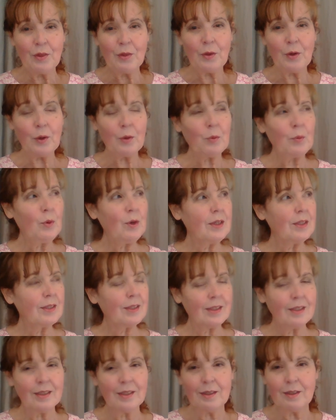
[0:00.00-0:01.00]
there was
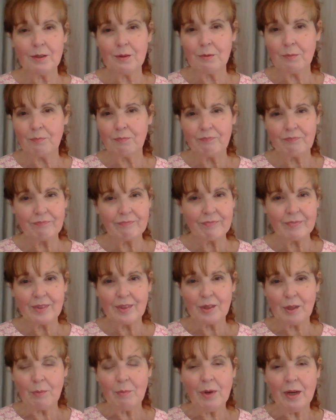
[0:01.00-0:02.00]
a
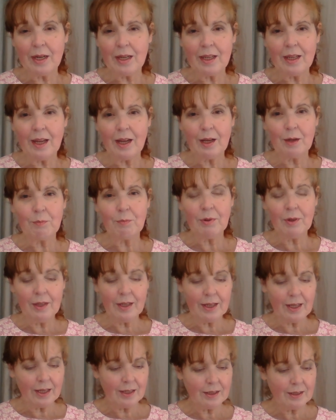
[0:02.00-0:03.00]
somebody had
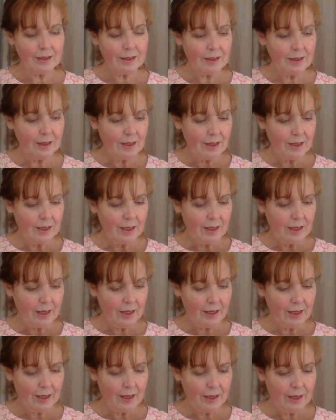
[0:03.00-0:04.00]
planned
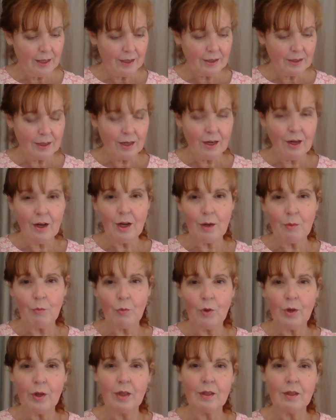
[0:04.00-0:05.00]
a time
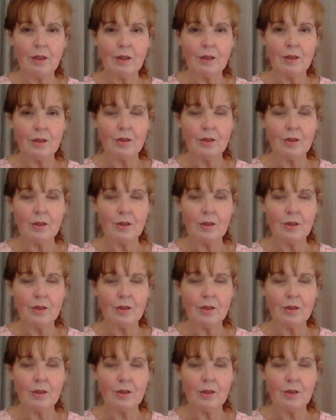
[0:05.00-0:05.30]
when